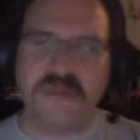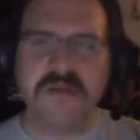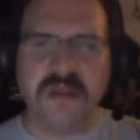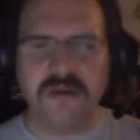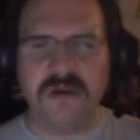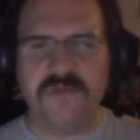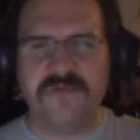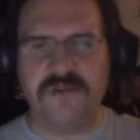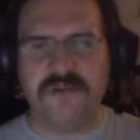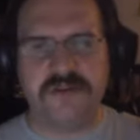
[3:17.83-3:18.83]
I'm not going to go
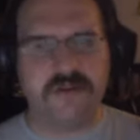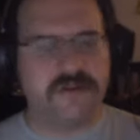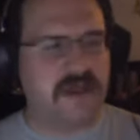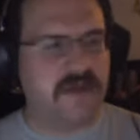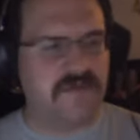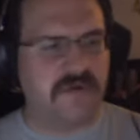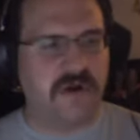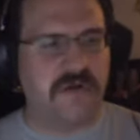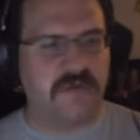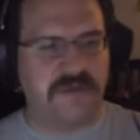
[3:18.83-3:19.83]
full tilt after
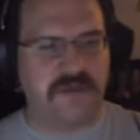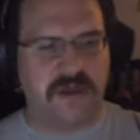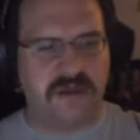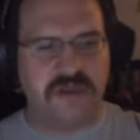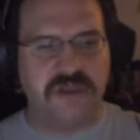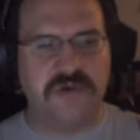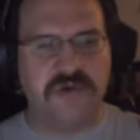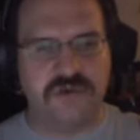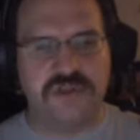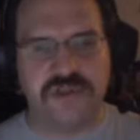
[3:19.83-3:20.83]
all with a
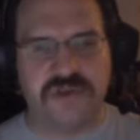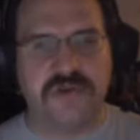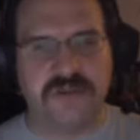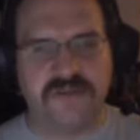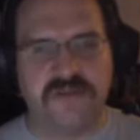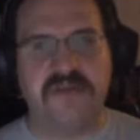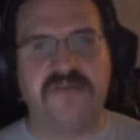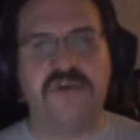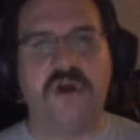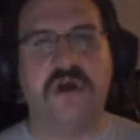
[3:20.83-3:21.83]
huge
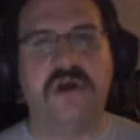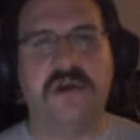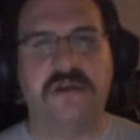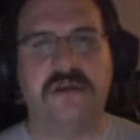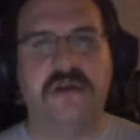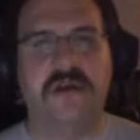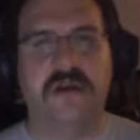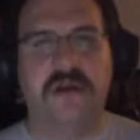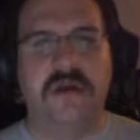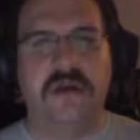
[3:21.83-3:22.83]
thirty-six card,
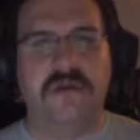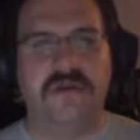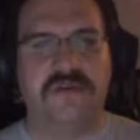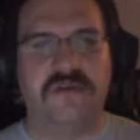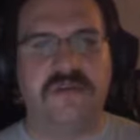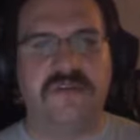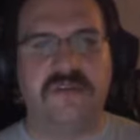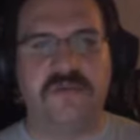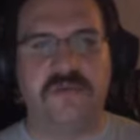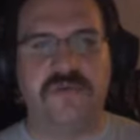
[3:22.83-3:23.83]
or
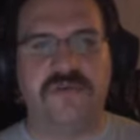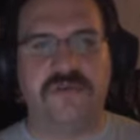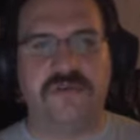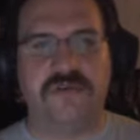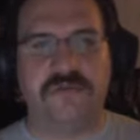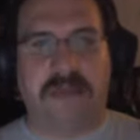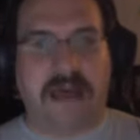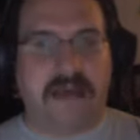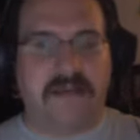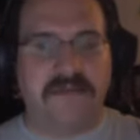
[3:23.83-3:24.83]
thirty-six booster
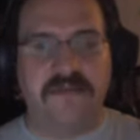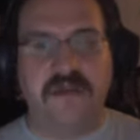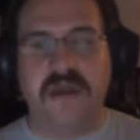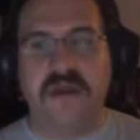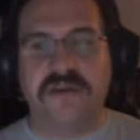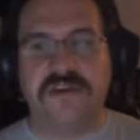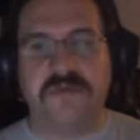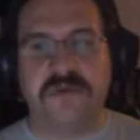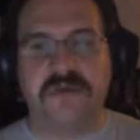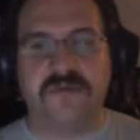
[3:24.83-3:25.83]
box, just
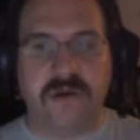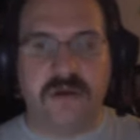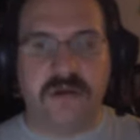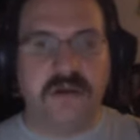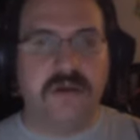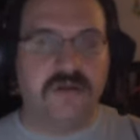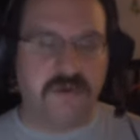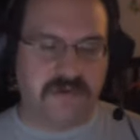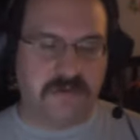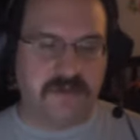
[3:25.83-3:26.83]
because one, too
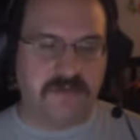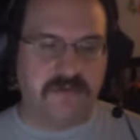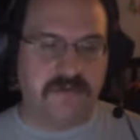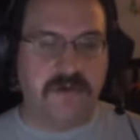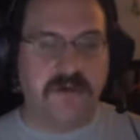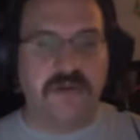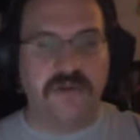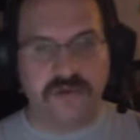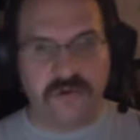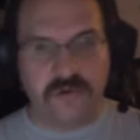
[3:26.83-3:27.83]
expensive.
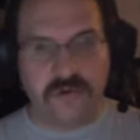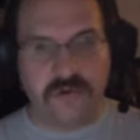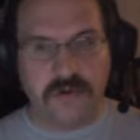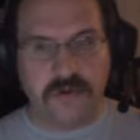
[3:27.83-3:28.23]
Two,